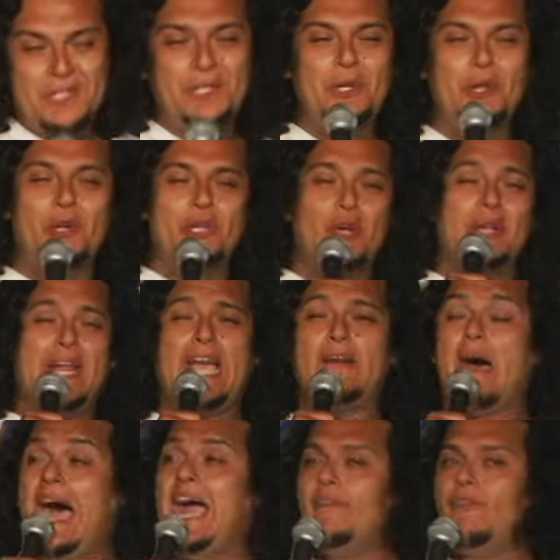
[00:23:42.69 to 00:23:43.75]
You know you only have
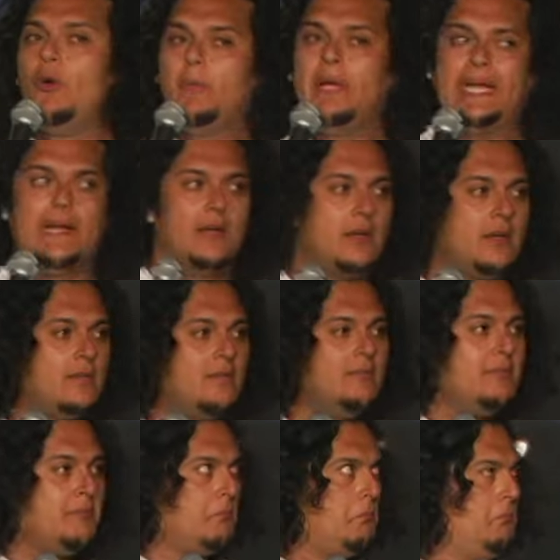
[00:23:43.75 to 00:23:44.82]
eye for me.
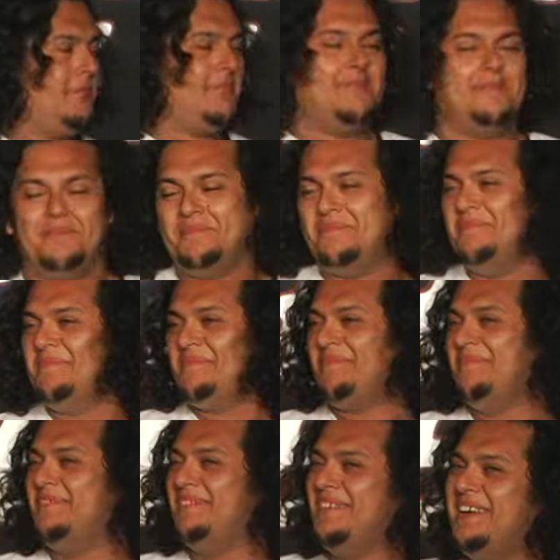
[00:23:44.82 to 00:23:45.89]

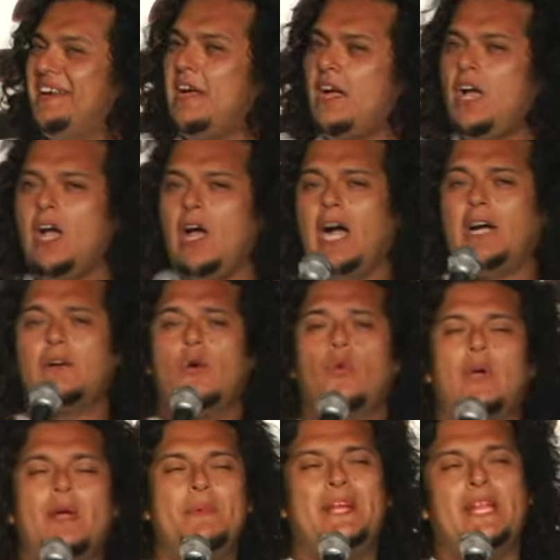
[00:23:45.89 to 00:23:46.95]
How come
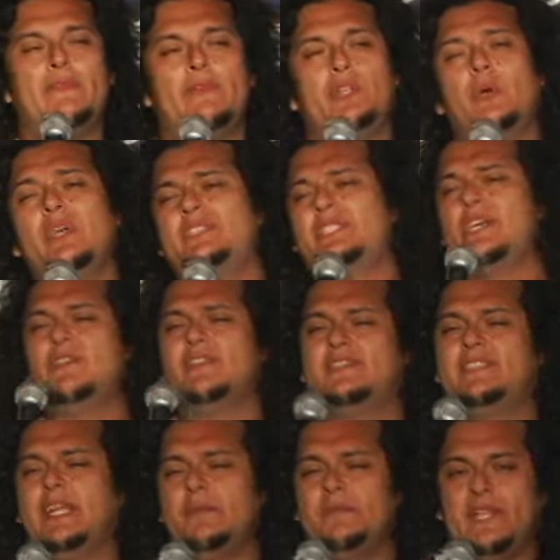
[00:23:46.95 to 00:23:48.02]
women leave you do each other the
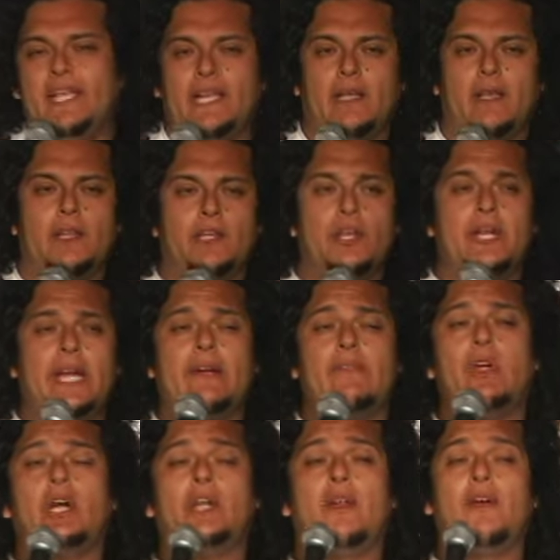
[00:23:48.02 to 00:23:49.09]
same thing? You're
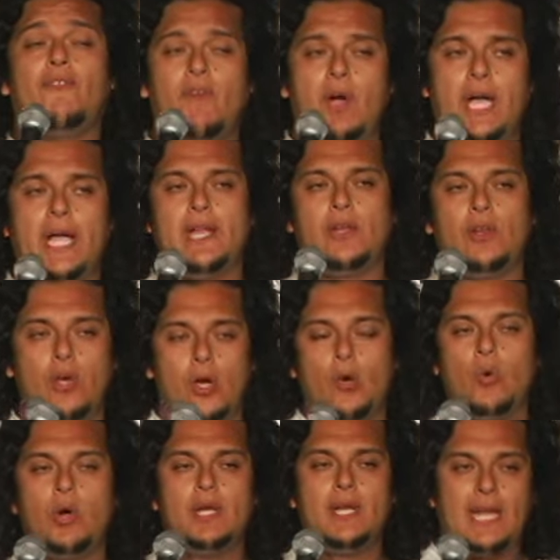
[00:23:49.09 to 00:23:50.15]
never gonna find no
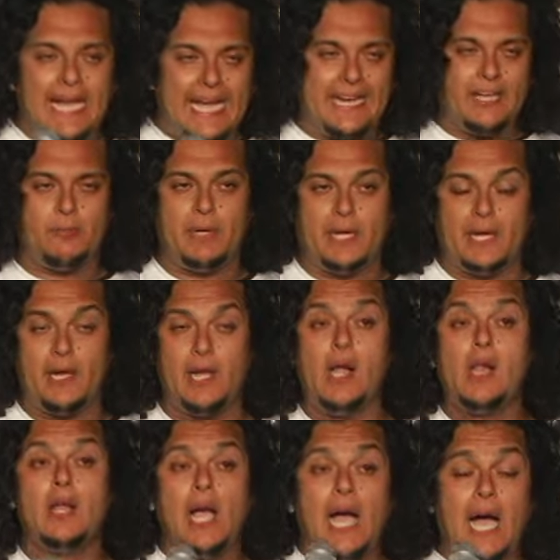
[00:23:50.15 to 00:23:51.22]
one like me.
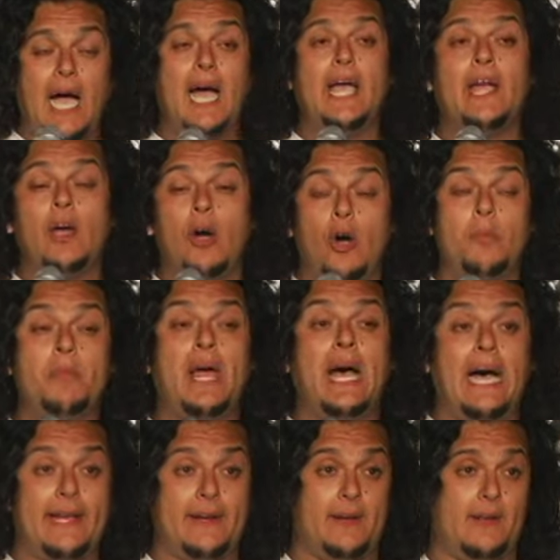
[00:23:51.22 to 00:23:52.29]
I hope
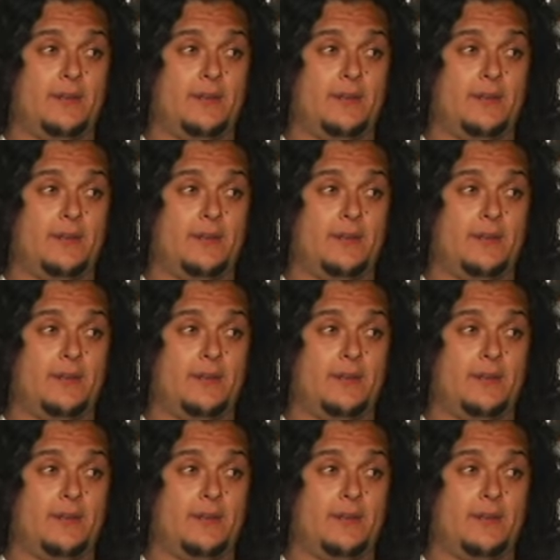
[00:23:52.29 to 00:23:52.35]
not.